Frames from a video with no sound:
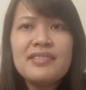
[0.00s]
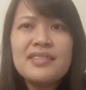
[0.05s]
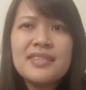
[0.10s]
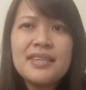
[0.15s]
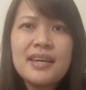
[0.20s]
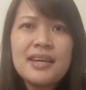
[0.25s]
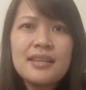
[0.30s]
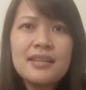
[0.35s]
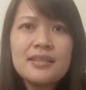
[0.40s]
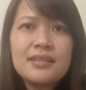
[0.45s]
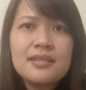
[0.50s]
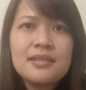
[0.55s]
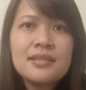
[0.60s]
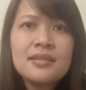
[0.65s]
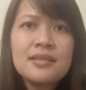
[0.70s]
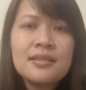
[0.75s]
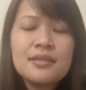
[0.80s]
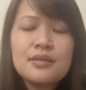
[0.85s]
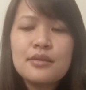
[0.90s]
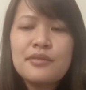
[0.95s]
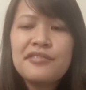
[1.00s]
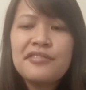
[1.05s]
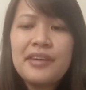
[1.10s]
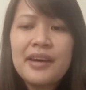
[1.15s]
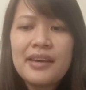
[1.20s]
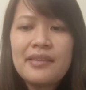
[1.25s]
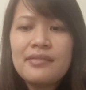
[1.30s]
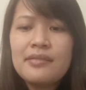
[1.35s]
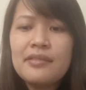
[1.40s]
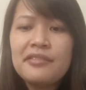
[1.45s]
cents. So
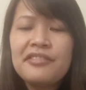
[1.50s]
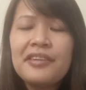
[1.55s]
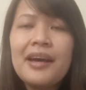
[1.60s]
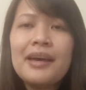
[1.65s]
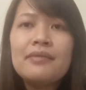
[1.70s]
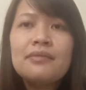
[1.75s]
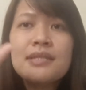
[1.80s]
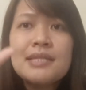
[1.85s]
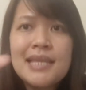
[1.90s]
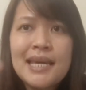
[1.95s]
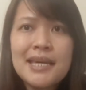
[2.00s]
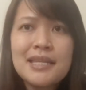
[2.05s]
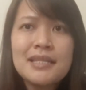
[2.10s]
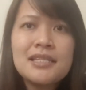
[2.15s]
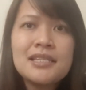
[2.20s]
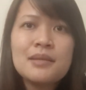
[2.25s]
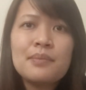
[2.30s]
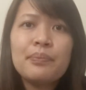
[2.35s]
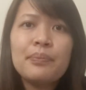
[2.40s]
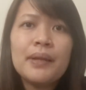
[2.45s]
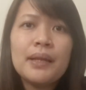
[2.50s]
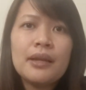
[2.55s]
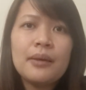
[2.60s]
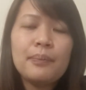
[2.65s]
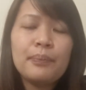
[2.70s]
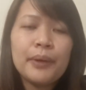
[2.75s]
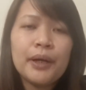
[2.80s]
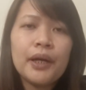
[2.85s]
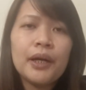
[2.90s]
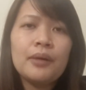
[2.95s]
five cents
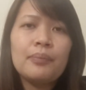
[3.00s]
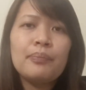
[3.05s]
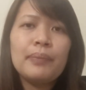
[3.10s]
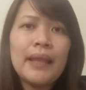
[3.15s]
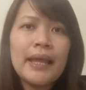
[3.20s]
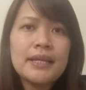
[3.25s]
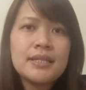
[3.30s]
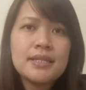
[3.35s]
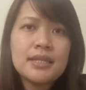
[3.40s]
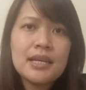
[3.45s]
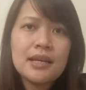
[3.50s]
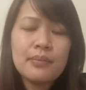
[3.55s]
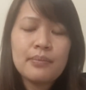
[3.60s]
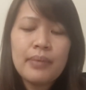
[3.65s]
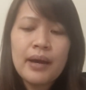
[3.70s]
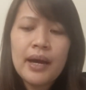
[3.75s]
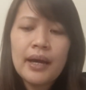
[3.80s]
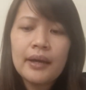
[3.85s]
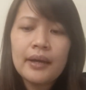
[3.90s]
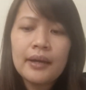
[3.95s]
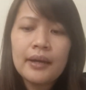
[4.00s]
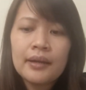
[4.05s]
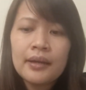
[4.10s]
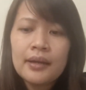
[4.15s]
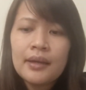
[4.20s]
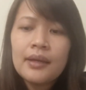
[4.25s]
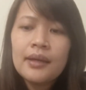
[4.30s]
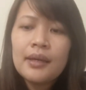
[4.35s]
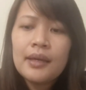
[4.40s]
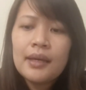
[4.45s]
per plastic bag.
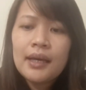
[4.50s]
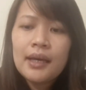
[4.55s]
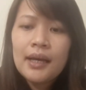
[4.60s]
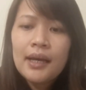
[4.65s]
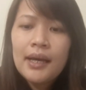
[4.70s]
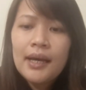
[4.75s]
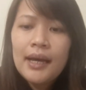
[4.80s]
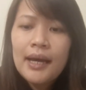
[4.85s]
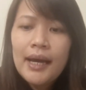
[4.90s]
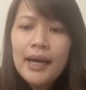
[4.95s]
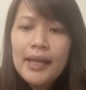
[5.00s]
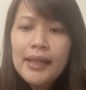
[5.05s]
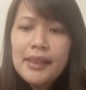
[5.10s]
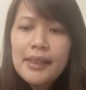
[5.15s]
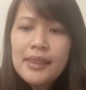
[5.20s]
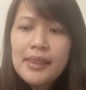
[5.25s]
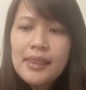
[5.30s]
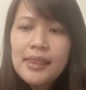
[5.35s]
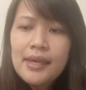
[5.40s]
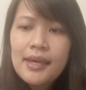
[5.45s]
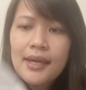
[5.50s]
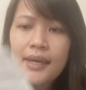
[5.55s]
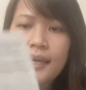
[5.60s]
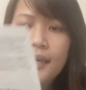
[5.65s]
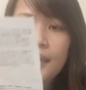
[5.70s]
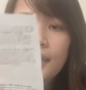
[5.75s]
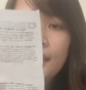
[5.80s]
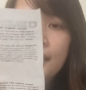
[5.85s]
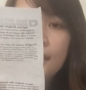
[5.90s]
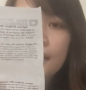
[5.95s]
And
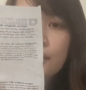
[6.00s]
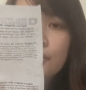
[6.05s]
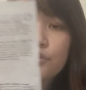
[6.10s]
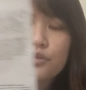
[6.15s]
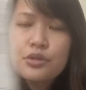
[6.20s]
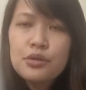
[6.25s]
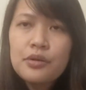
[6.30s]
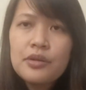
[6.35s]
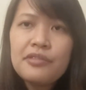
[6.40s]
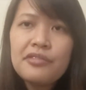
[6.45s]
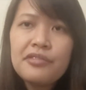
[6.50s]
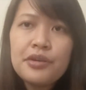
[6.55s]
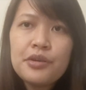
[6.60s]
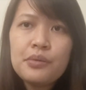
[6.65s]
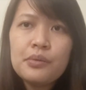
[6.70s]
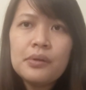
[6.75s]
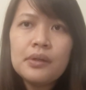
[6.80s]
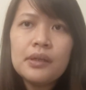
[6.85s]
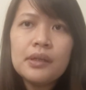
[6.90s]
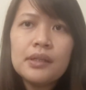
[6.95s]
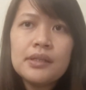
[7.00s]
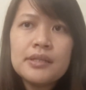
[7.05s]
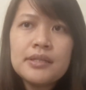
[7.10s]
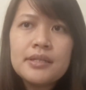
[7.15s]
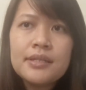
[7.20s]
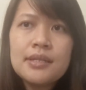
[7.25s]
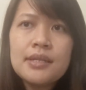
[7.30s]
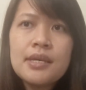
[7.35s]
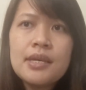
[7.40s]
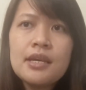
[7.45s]
then, so if you will
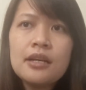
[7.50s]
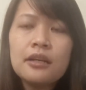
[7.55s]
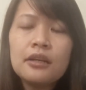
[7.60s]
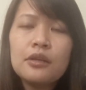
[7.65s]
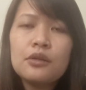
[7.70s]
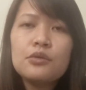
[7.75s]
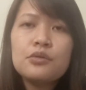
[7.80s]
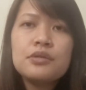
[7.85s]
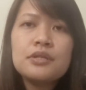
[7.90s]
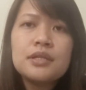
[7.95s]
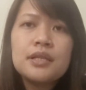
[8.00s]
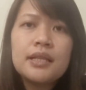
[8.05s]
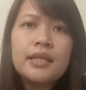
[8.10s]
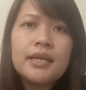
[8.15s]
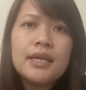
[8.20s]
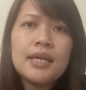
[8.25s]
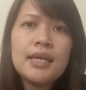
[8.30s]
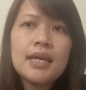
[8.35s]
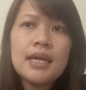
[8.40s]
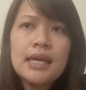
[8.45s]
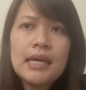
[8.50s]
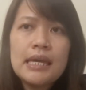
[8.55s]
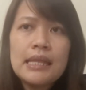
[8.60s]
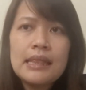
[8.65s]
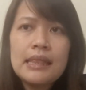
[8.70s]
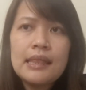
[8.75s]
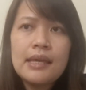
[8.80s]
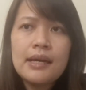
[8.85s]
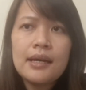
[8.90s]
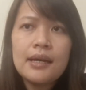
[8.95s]
see closely
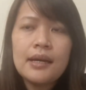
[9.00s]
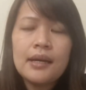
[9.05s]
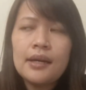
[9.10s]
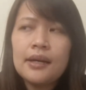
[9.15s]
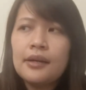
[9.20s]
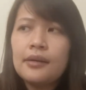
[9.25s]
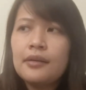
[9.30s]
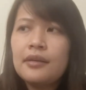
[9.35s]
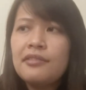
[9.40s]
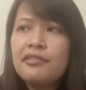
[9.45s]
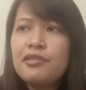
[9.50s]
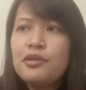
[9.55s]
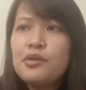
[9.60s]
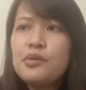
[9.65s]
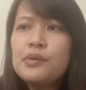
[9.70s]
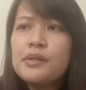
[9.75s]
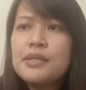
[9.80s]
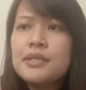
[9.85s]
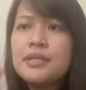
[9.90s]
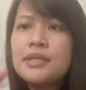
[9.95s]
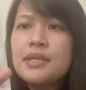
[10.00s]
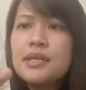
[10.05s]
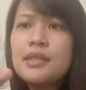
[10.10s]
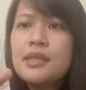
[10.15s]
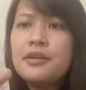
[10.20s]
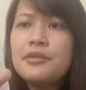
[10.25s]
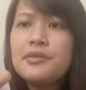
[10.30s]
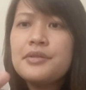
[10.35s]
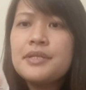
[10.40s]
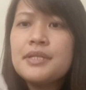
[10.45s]
in the, if you will see
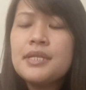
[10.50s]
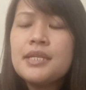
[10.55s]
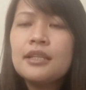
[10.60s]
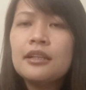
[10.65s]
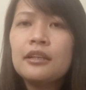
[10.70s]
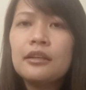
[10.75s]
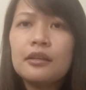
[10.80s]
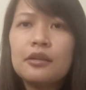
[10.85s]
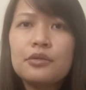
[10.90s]
the receipt